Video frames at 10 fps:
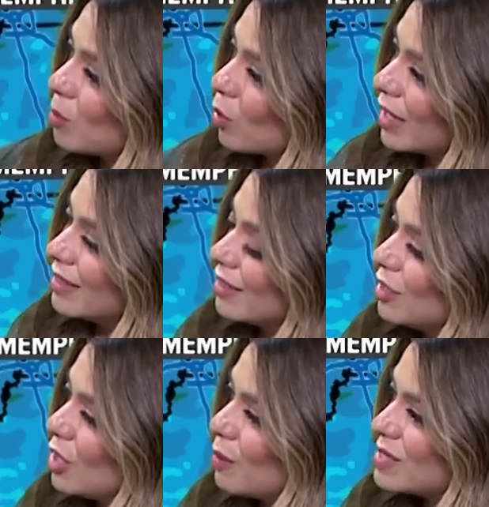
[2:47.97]
the more inland
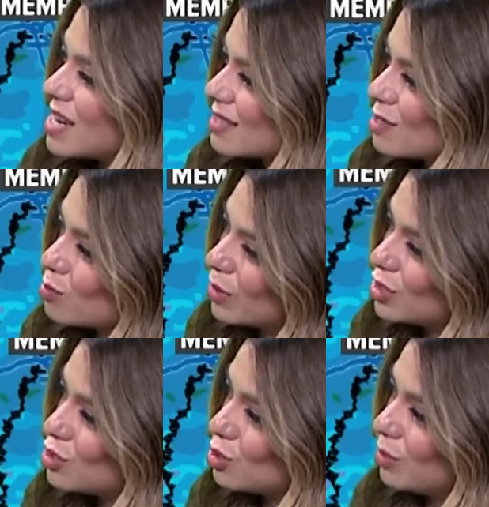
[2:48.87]
you go in Texas, 1 to
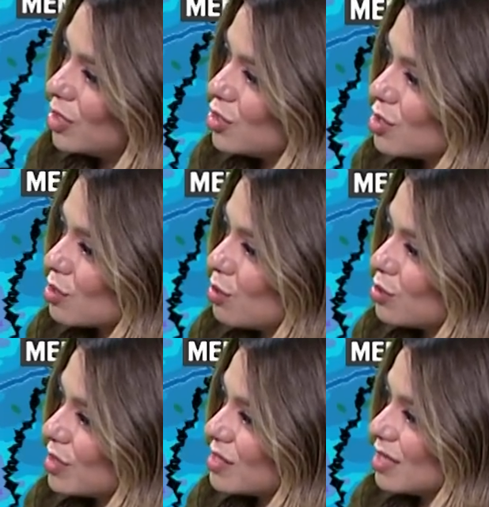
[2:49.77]
2 inches
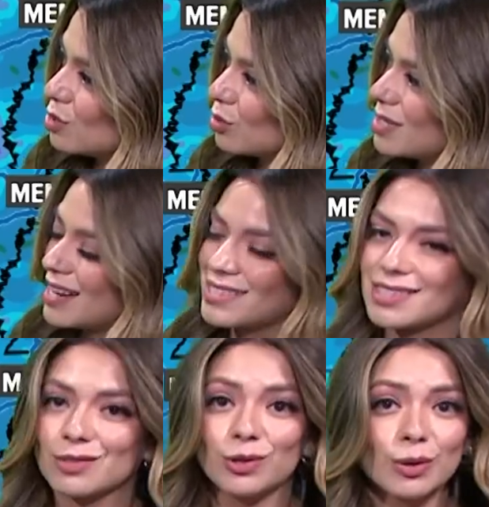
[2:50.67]
closer to Central
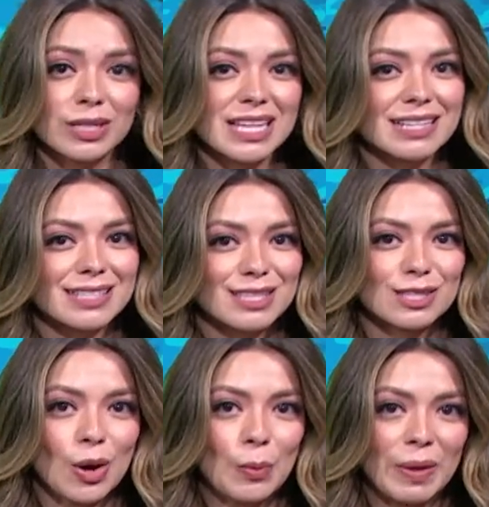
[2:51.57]
Texas. For North Texas,
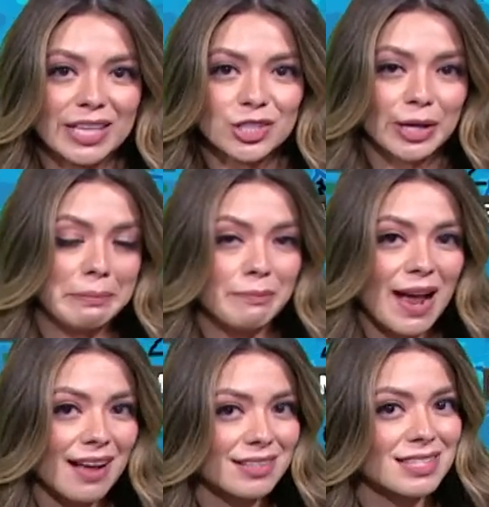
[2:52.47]
no major
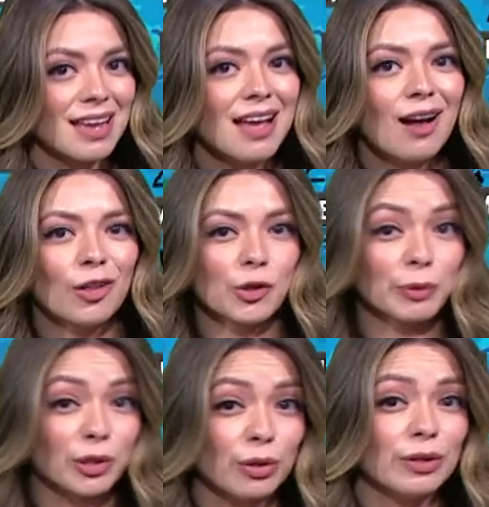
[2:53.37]
impacts, although we
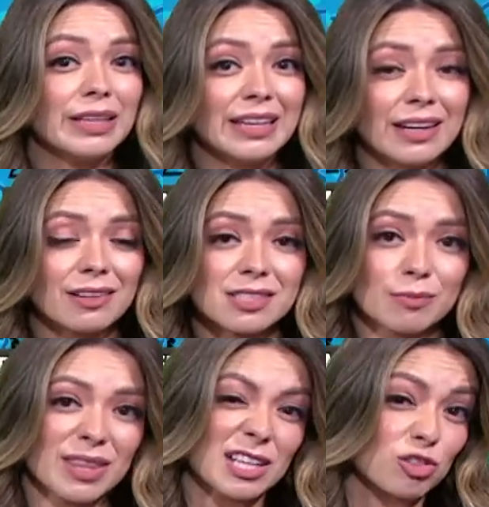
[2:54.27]
could get in on some
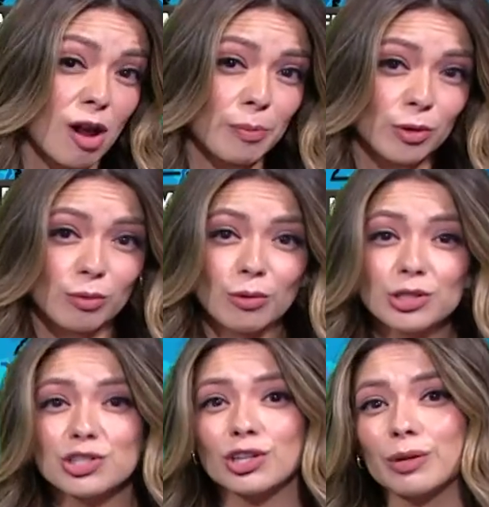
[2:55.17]
of that tropical
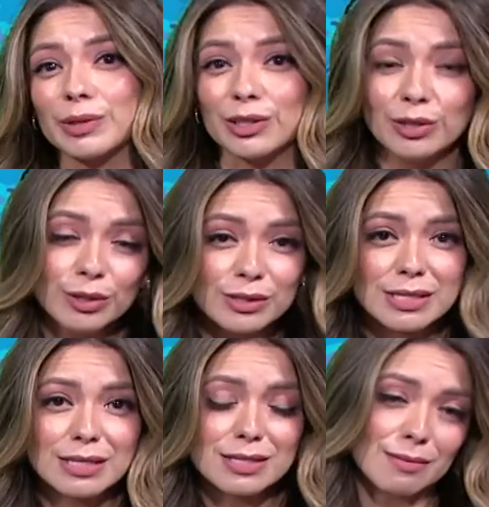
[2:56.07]
moisture. We could
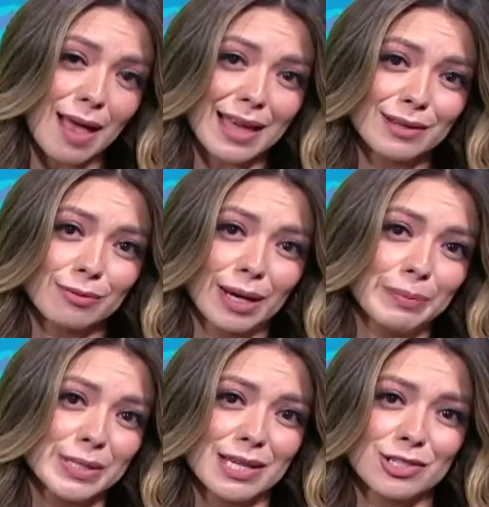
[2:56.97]
see some added rain
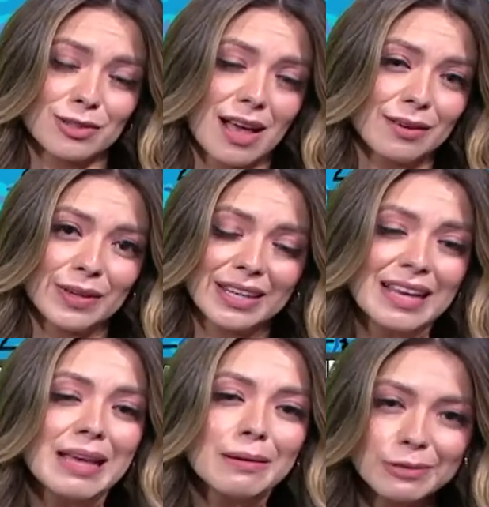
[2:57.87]
potential out of it,
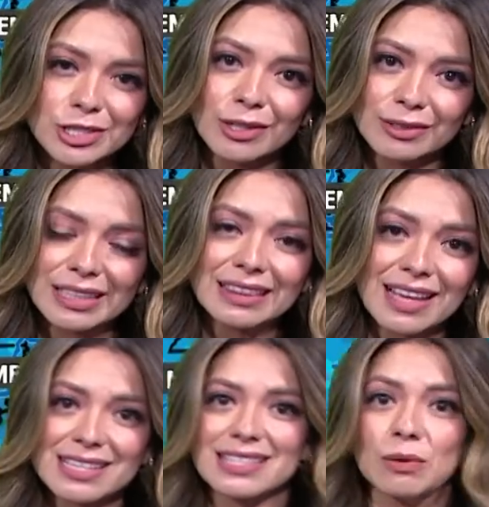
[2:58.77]
but generally
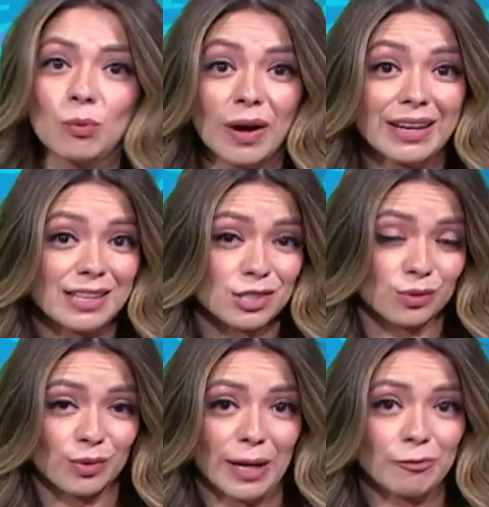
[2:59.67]
less than 1 inch
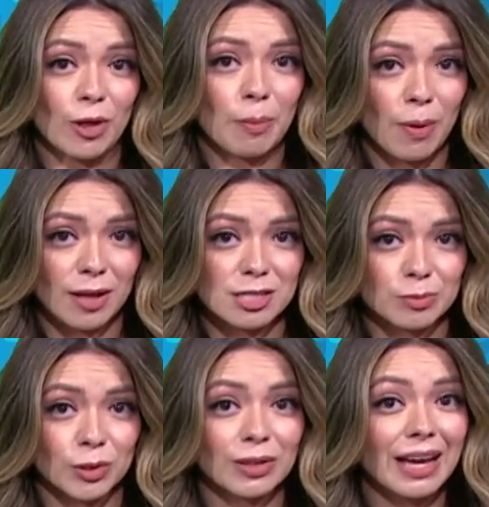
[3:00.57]
of rainfall
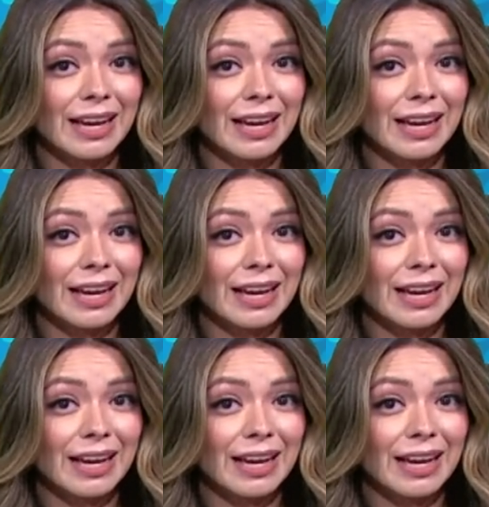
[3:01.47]
possible.